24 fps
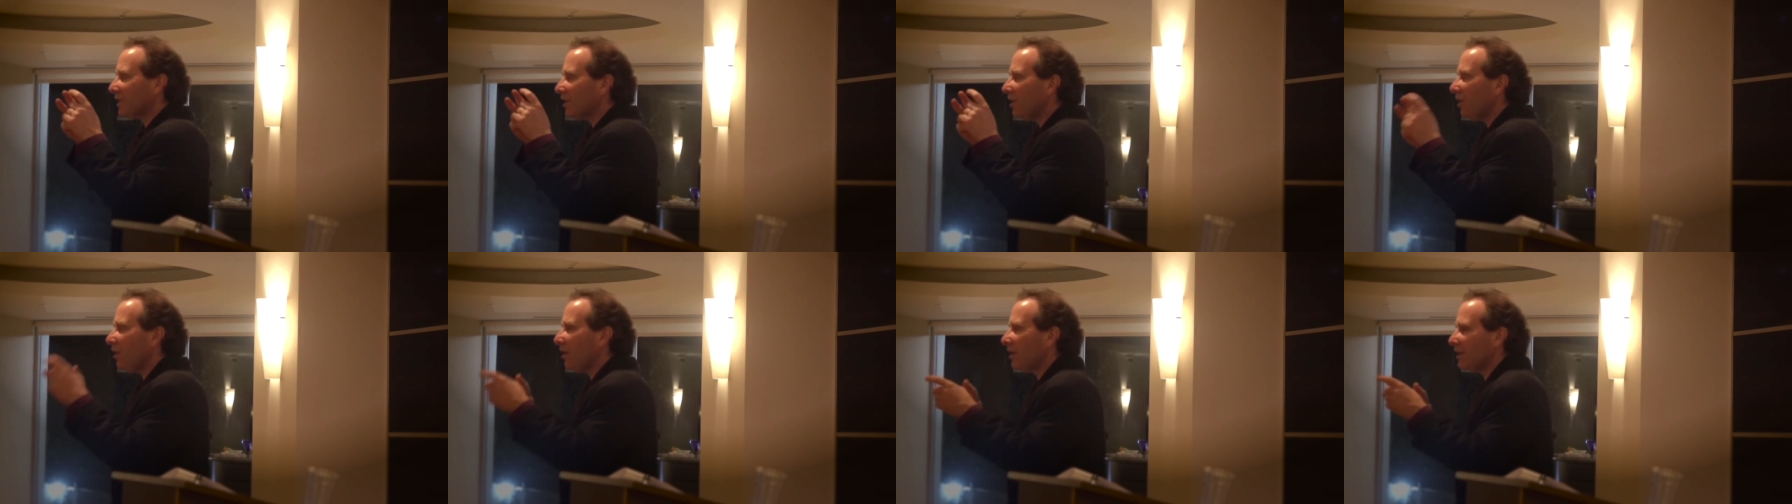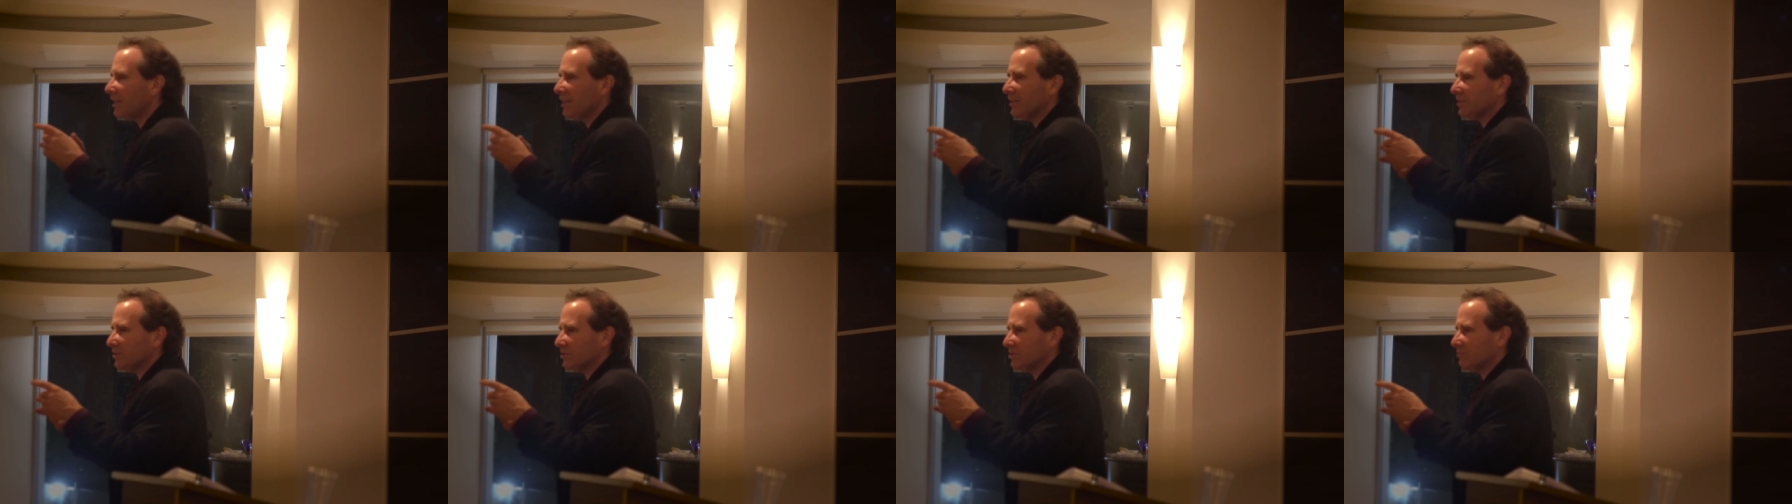the
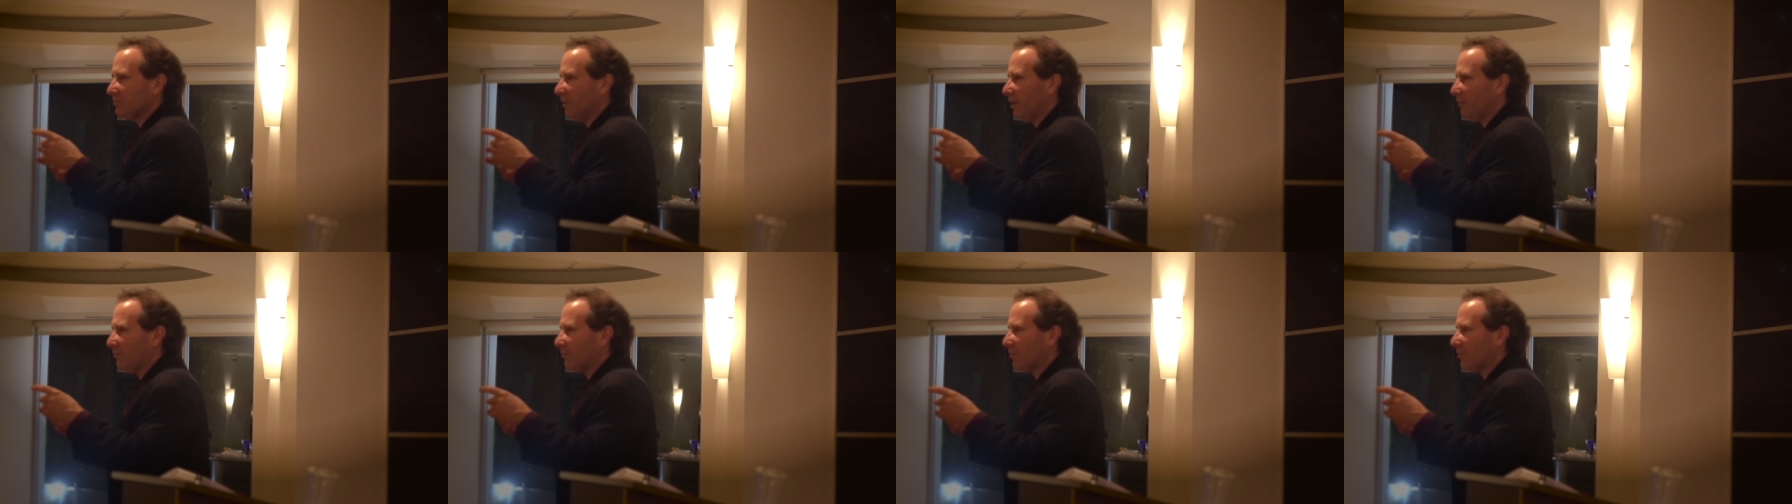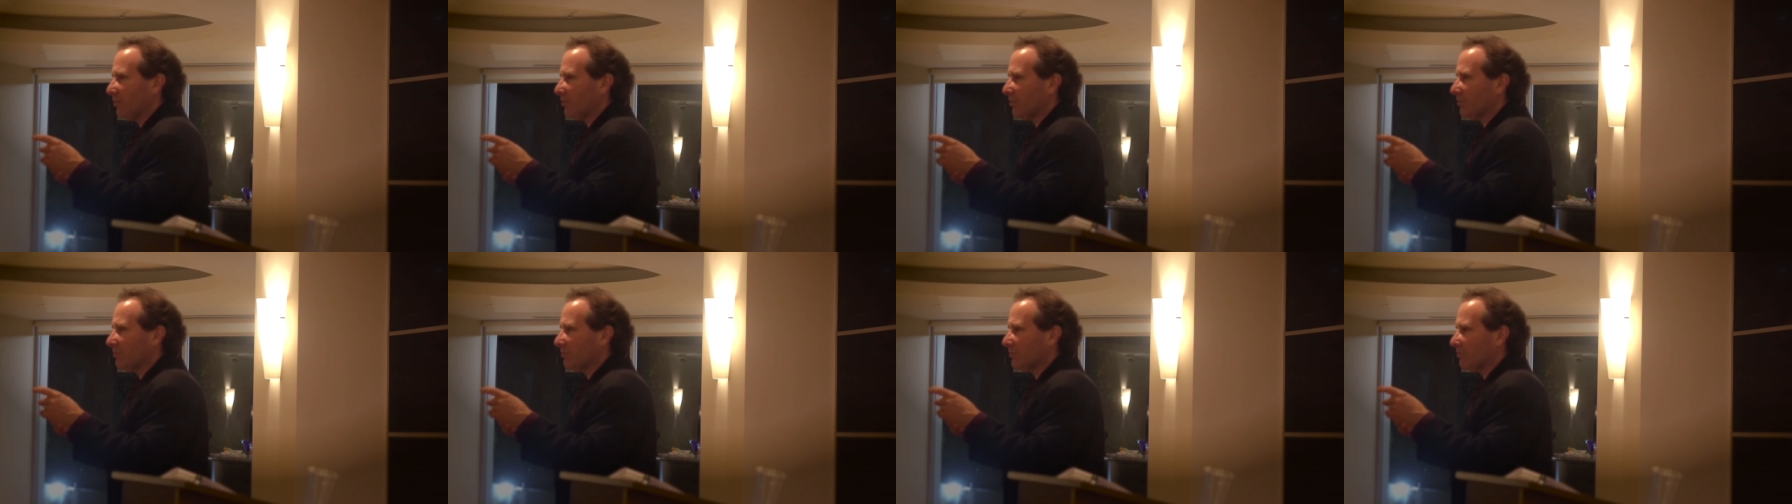audience
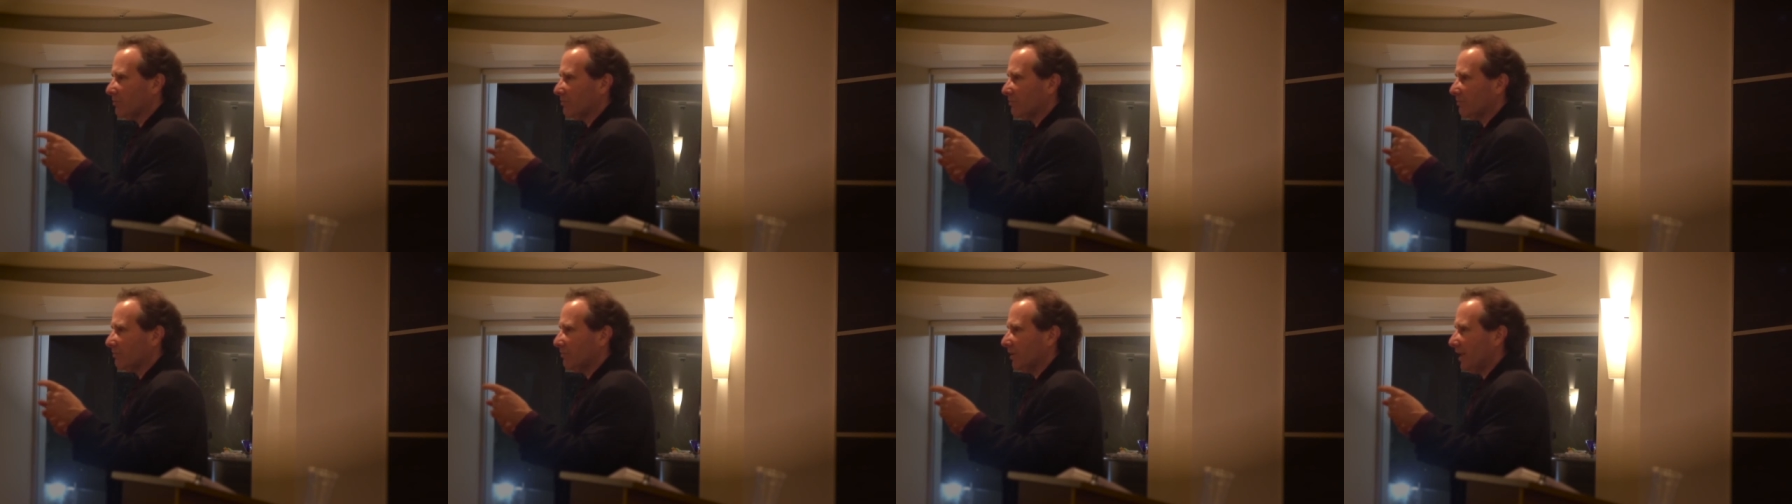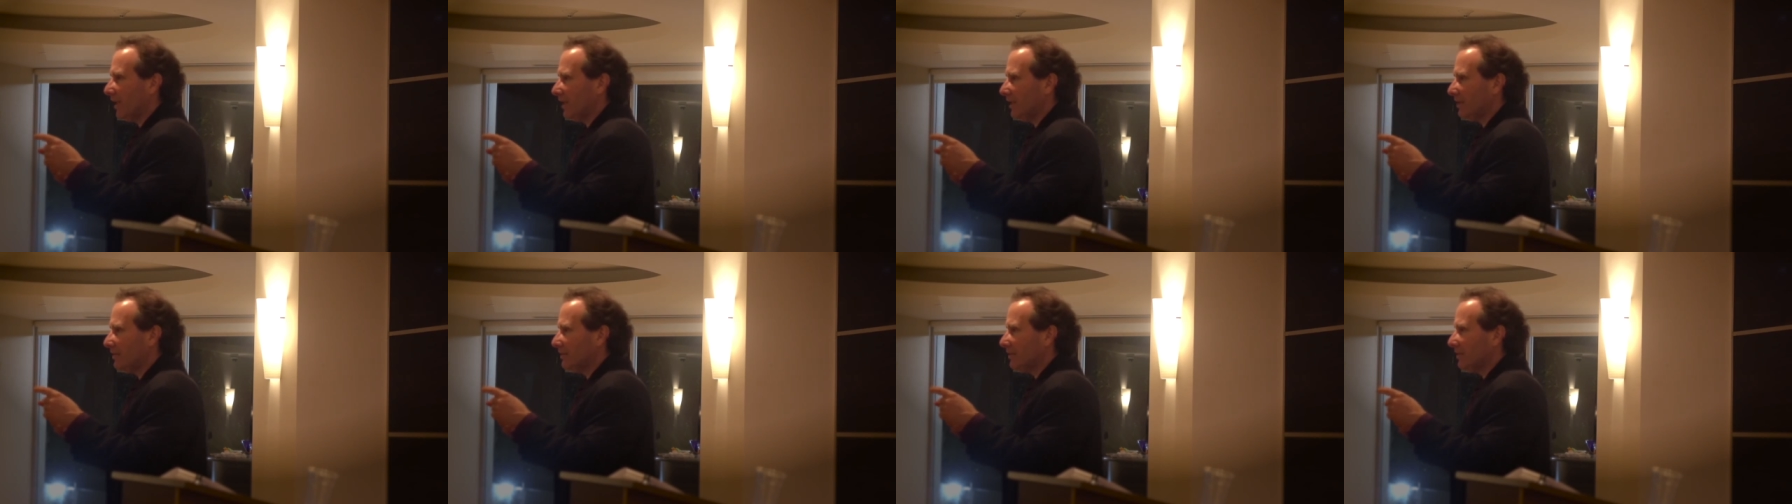member,
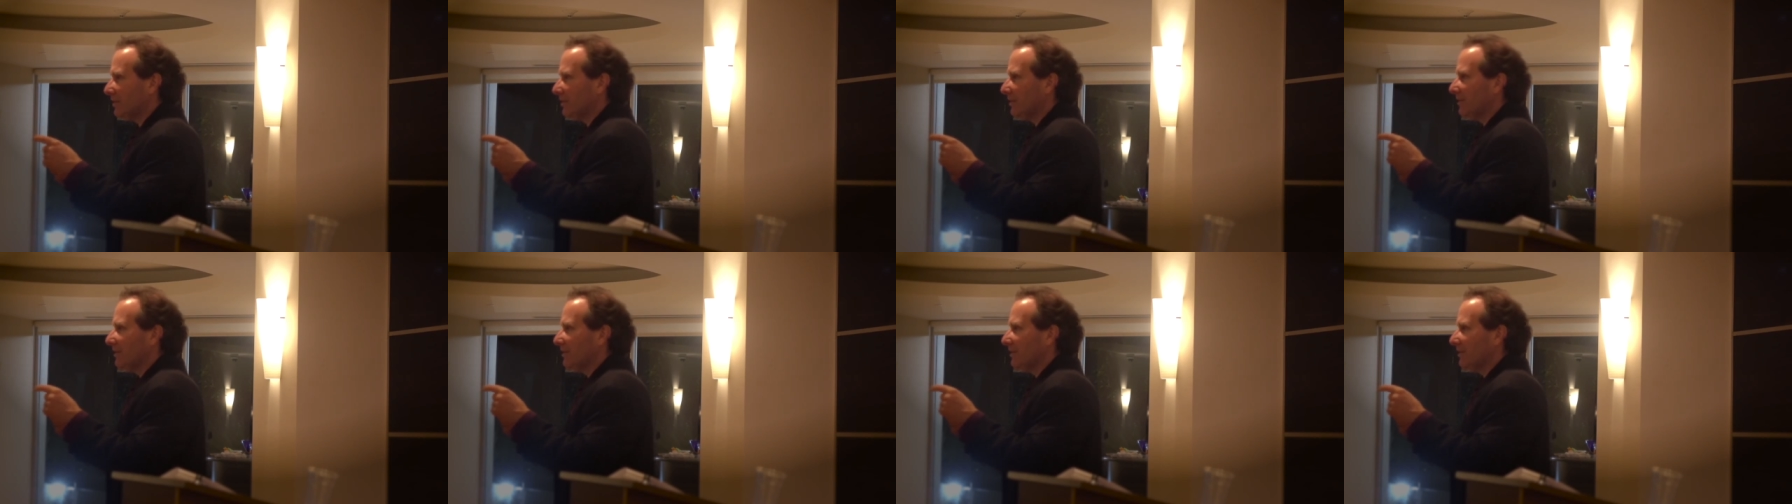right?